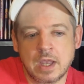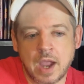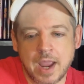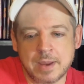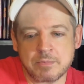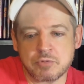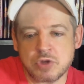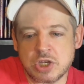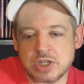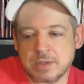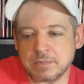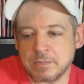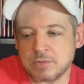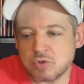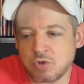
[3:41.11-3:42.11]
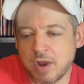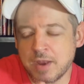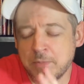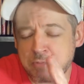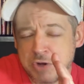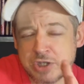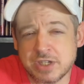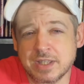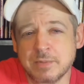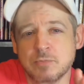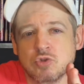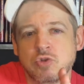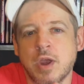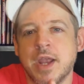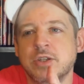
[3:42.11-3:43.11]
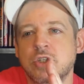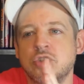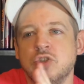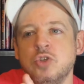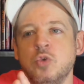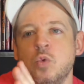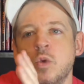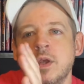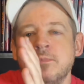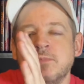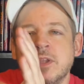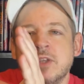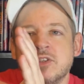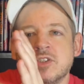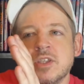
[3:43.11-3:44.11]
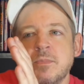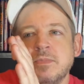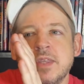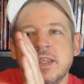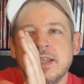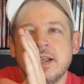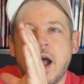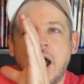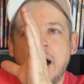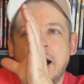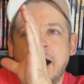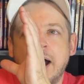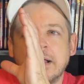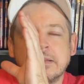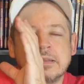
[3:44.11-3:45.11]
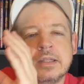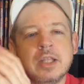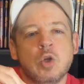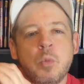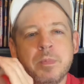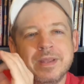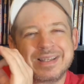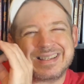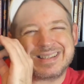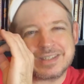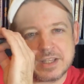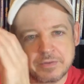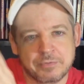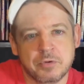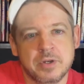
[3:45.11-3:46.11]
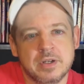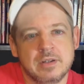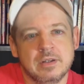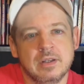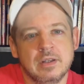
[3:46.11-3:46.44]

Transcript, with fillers: I appreciate them trying appreciate them trying to do something a little bit different